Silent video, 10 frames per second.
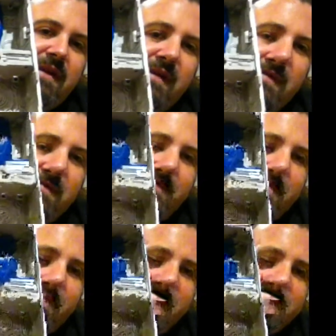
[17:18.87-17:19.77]
have a lot of
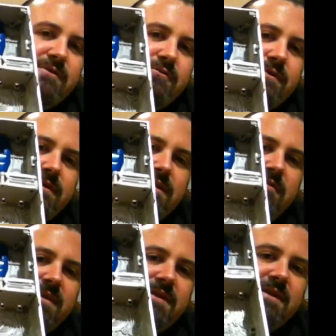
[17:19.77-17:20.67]
fun painting all sorts of
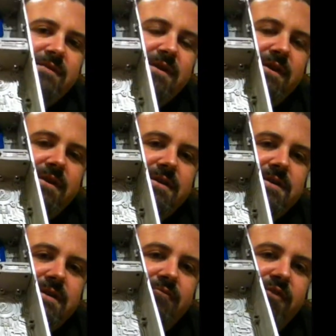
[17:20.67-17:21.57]
little bits, different
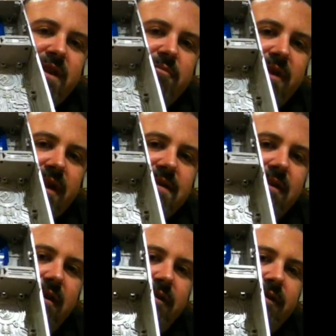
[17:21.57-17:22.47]
colours, and really bring it to
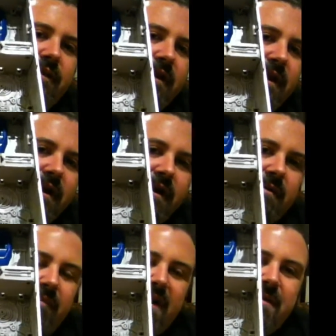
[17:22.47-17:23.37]
life.
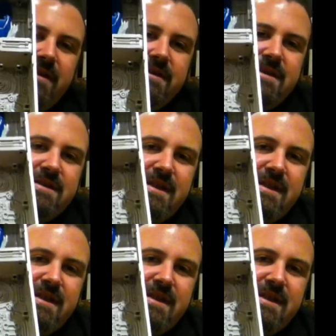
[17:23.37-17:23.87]
Maybe there's a